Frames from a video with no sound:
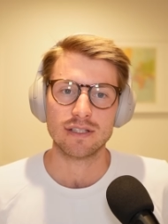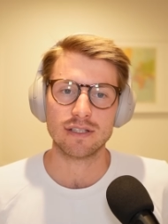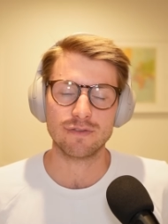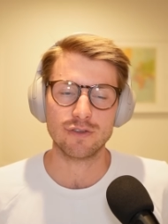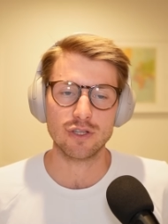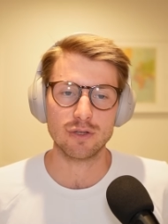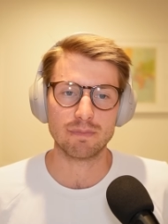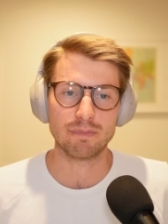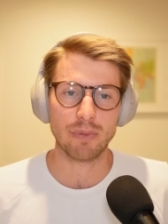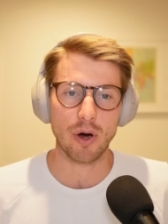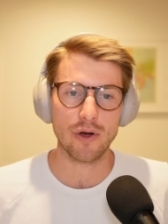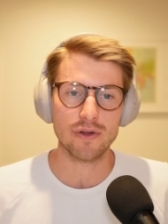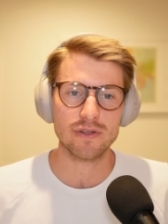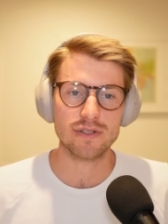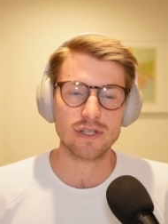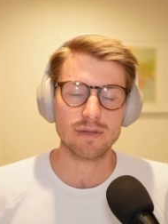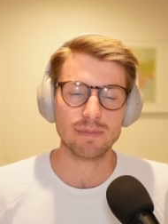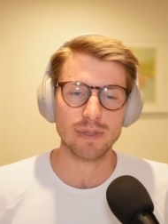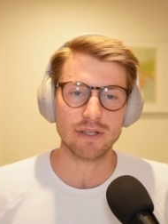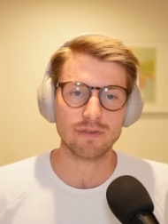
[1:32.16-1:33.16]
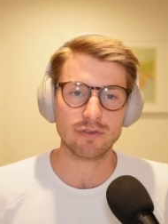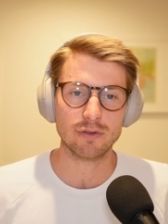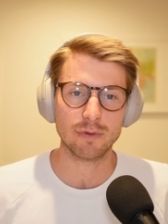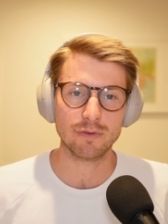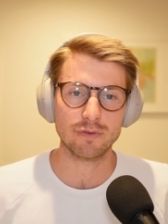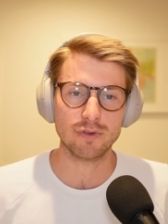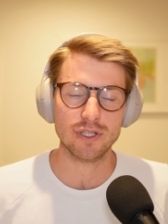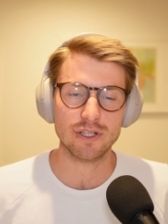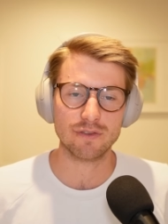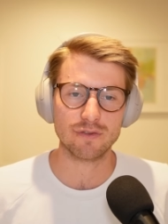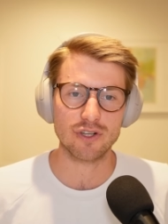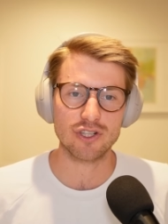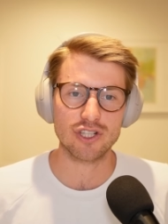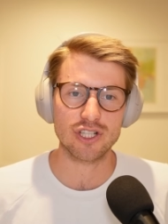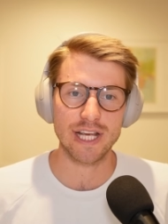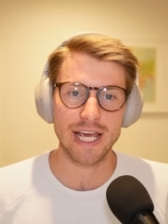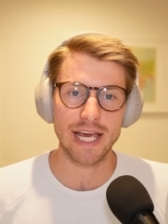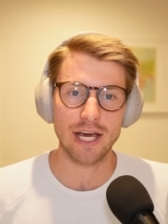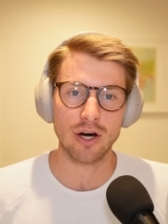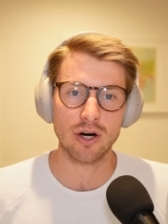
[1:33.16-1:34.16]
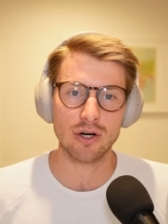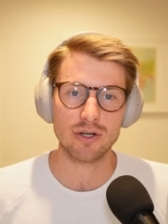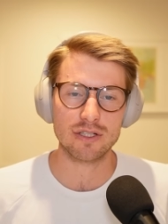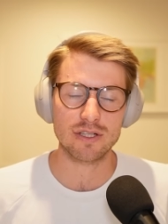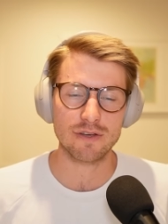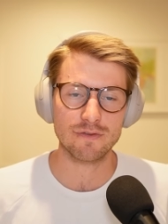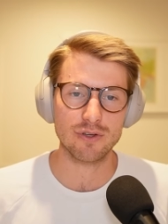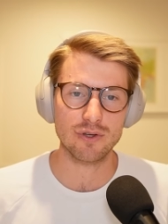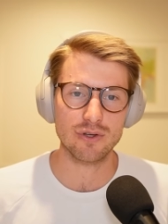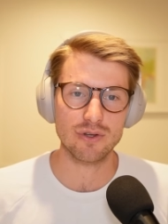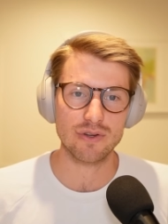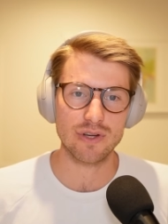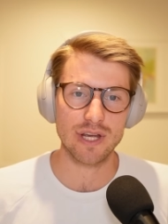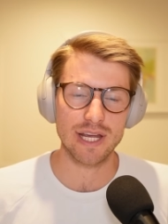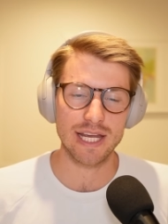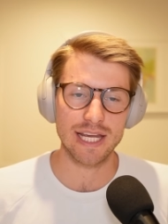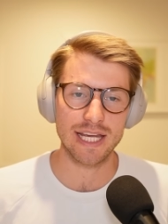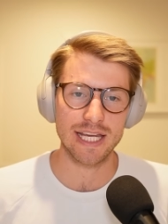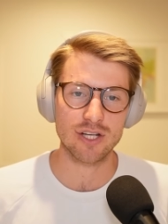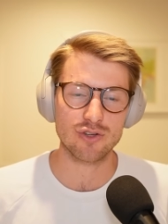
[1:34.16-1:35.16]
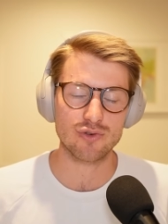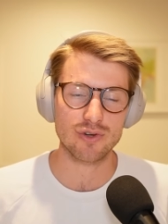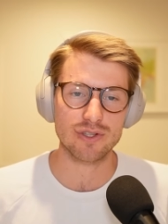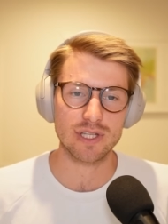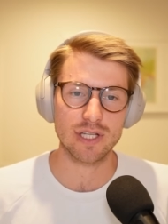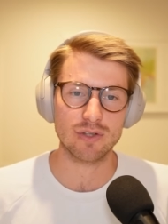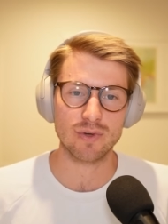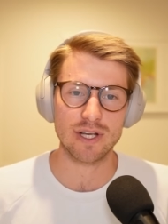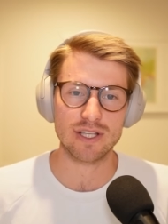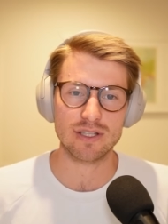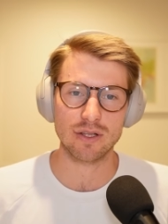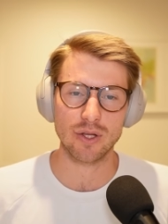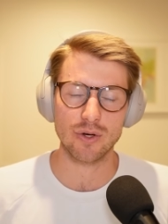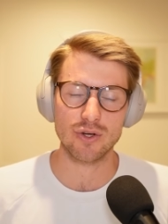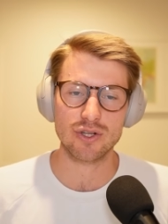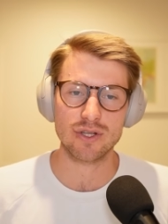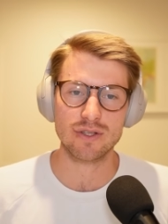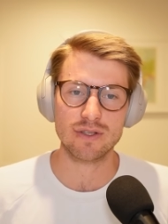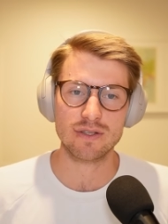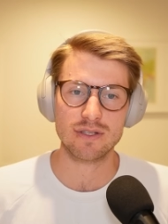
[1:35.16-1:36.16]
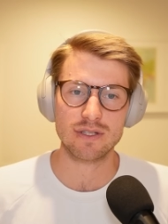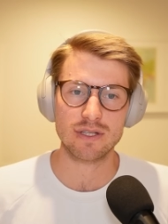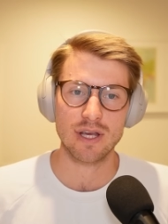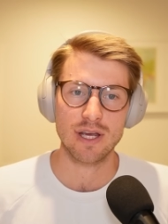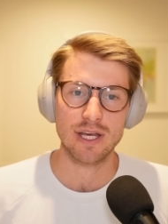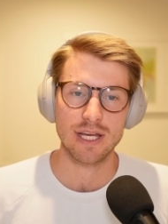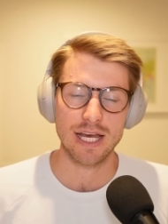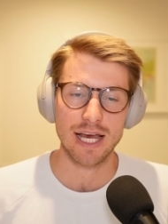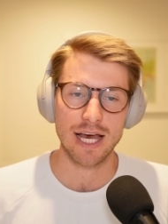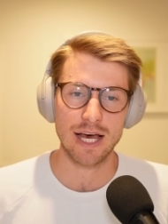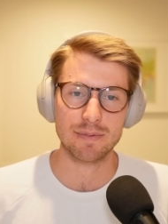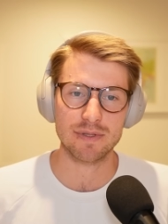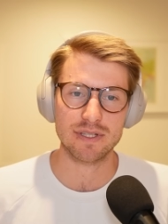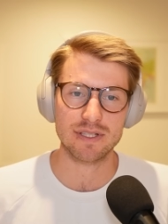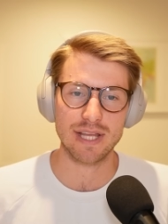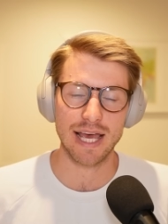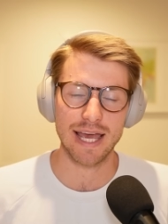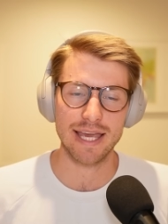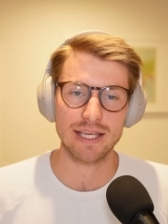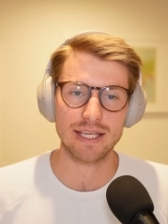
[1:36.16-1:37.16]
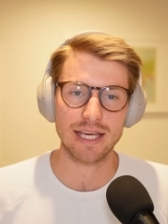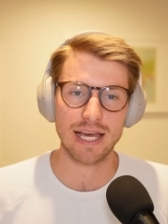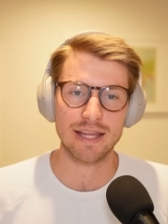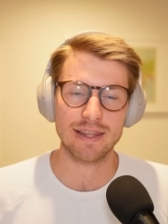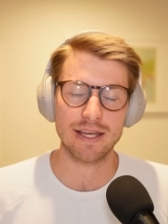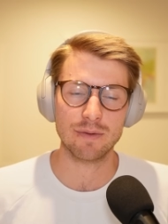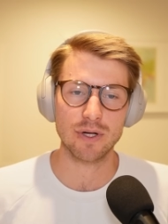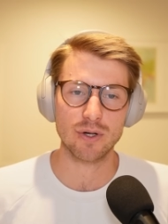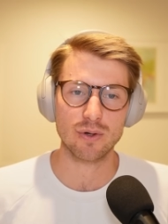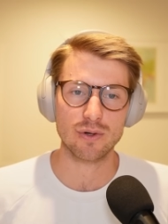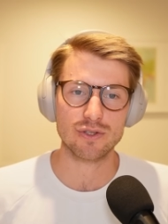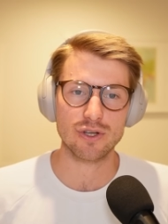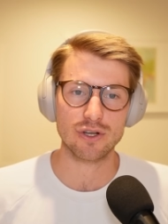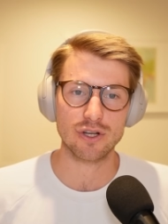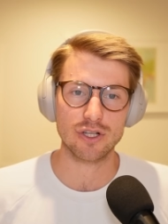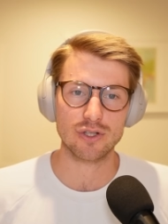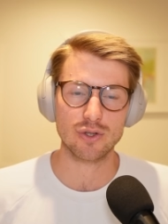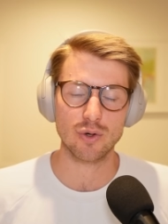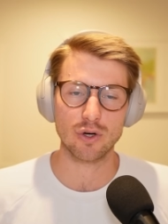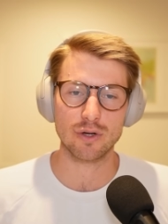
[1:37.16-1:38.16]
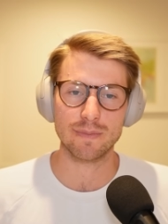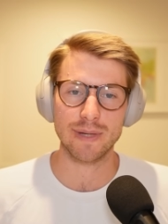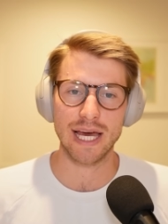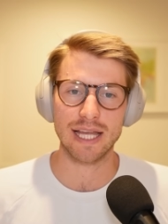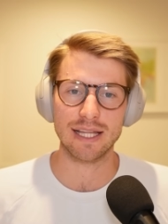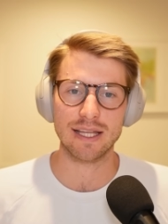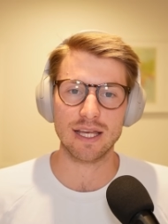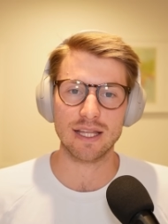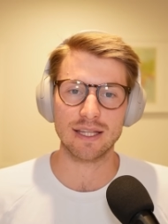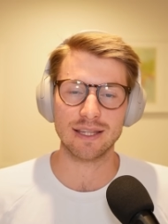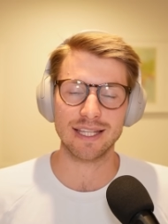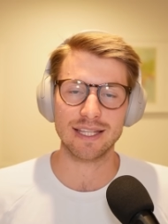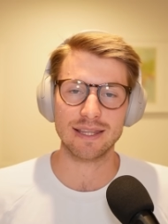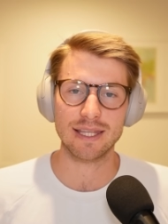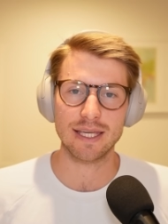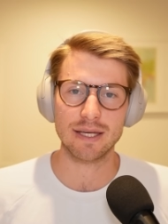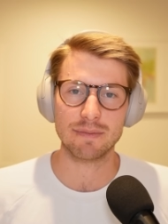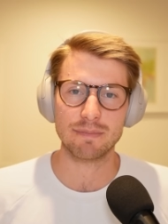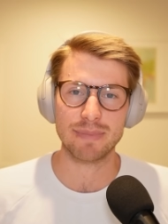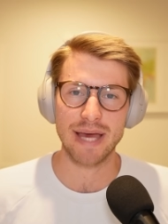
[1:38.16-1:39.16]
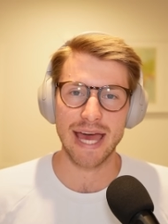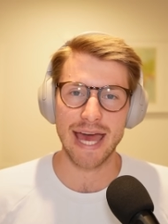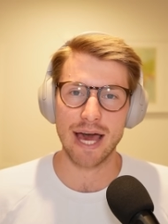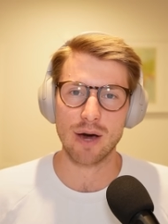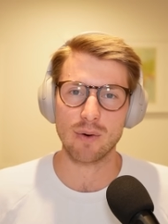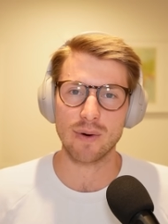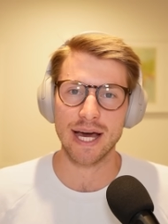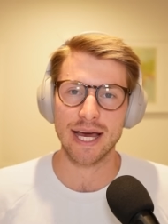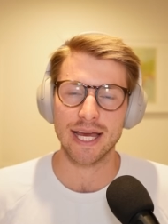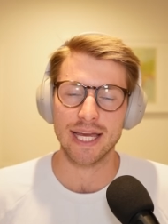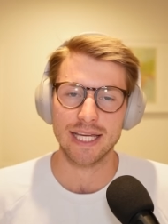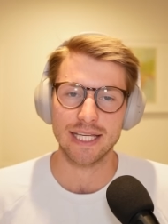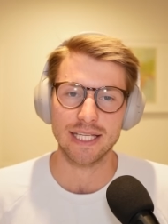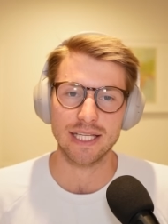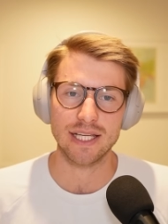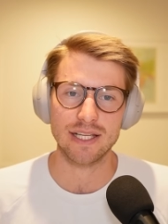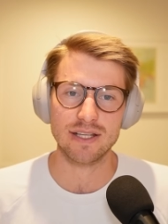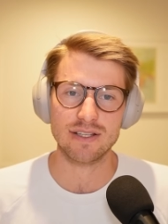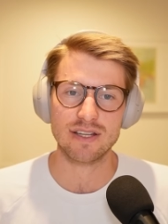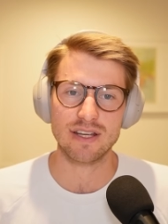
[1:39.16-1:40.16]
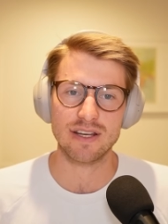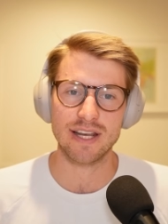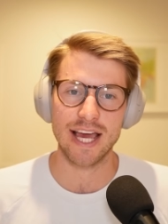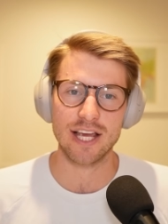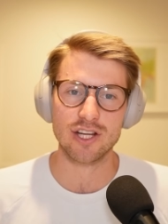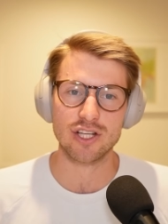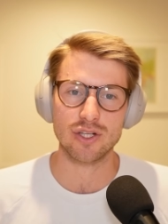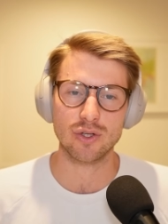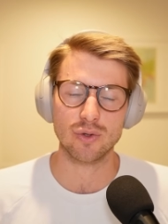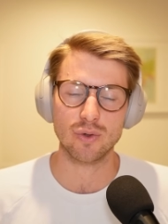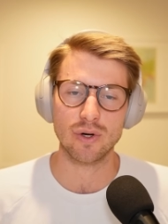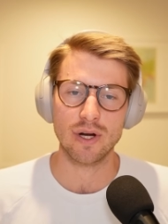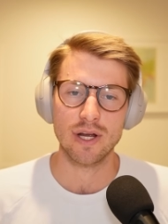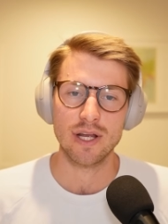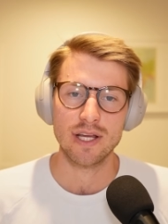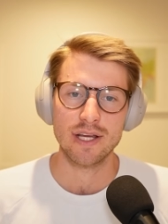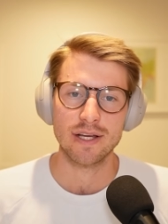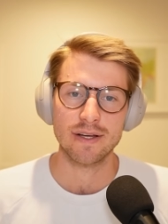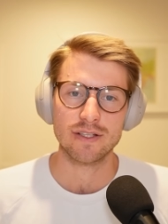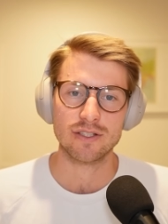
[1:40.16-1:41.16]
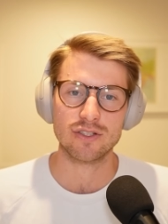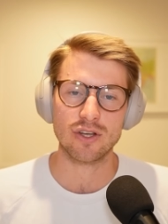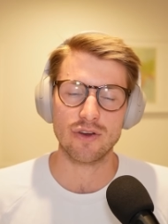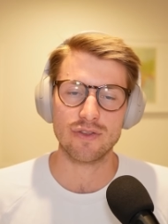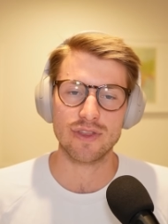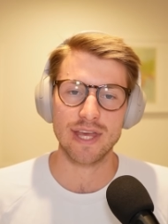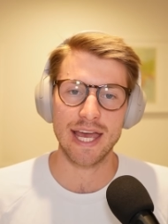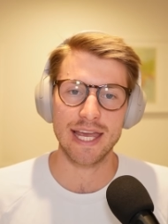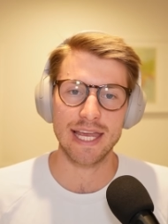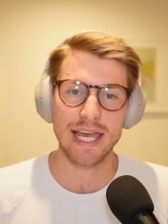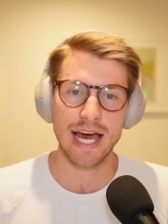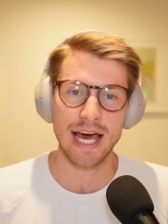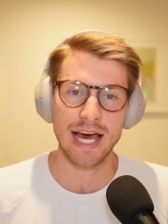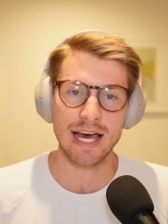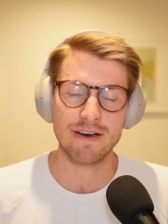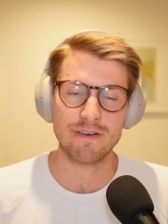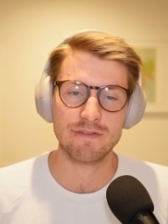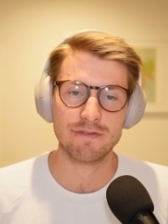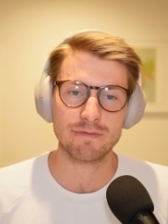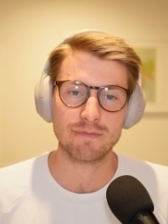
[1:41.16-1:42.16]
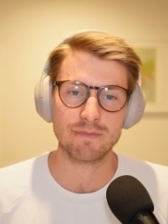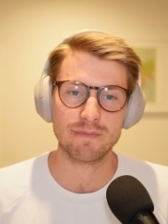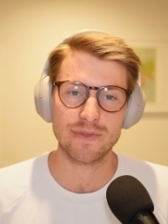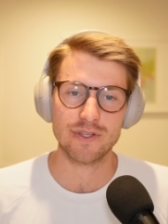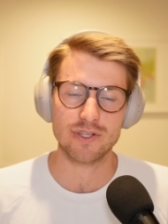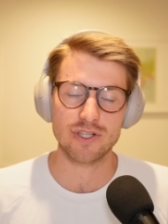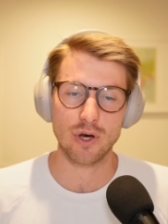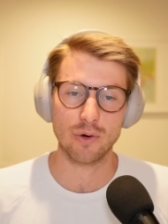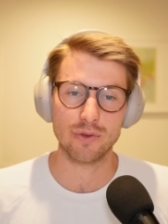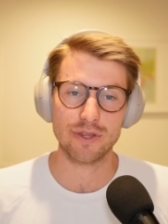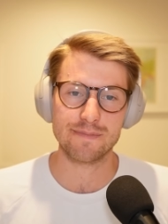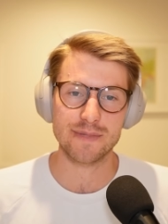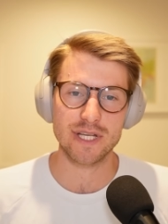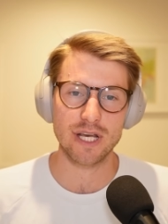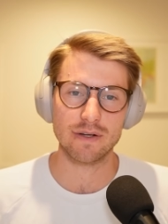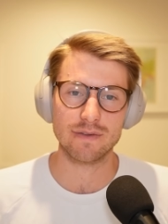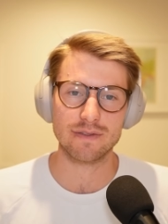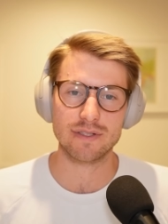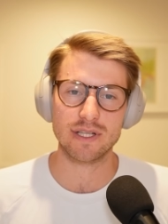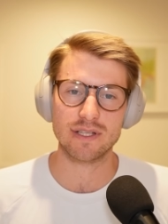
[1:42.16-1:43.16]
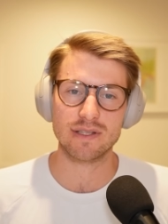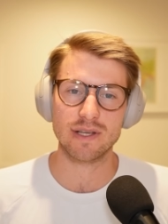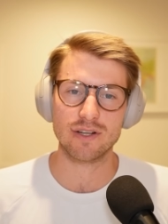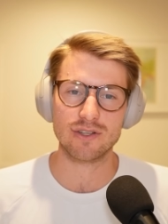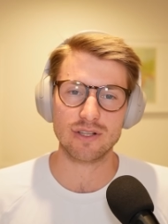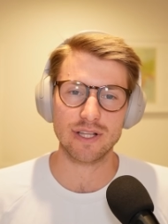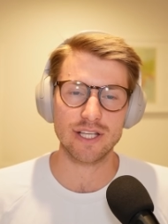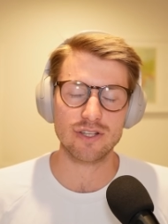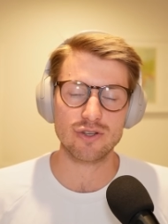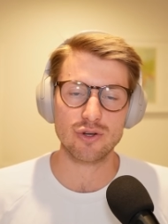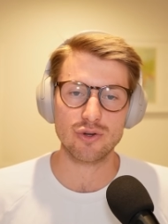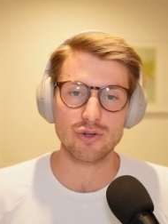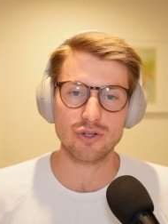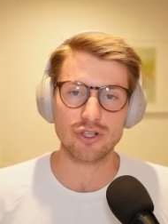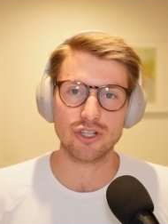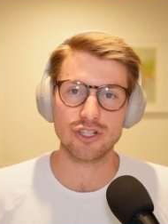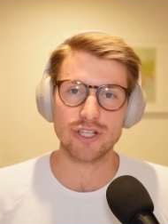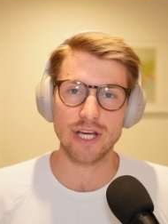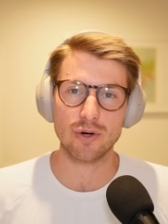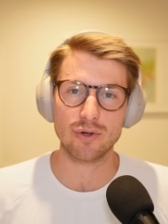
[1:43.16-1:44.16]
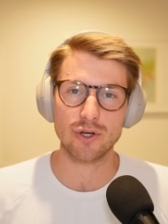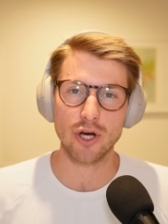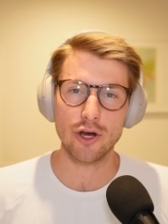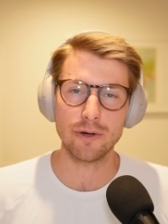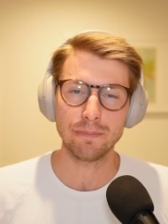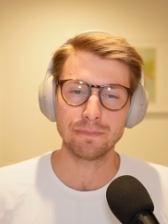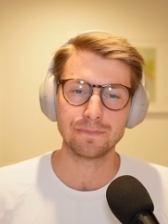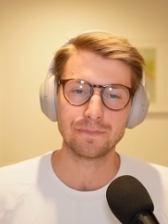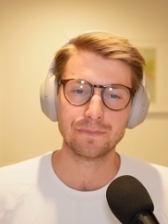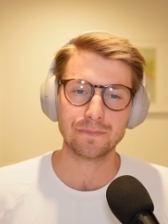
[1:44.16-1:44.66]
few bones to pick from a few different shareholders, a few interesting resolutions up at stake. And then we're also going to talk about Lithium Power International. So they have sold themselves essentially to Codelco,